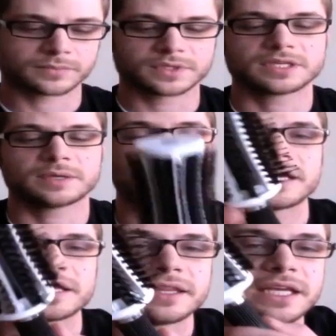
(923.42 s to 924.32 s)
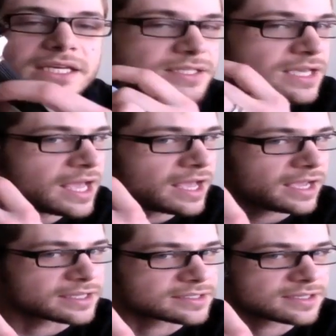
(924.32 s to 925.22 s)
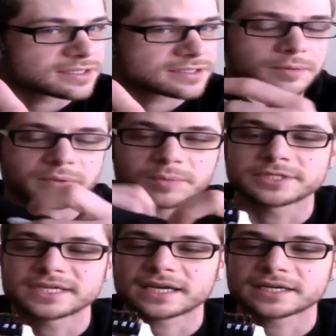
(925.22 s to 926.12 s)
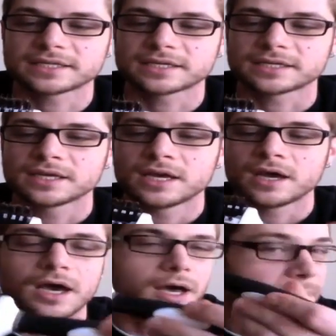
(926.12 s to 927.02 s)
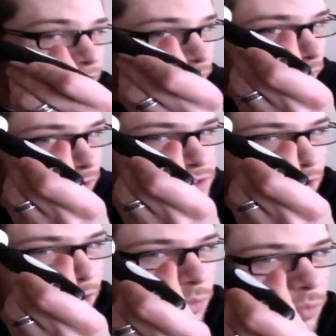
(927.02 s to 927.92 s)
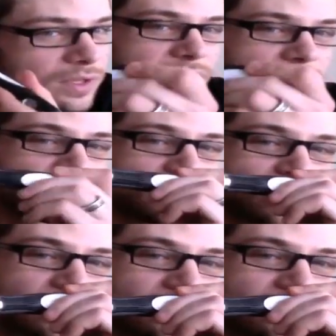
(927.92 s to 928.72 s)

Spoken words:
Something like this, it's going to be protected, and you're also, with the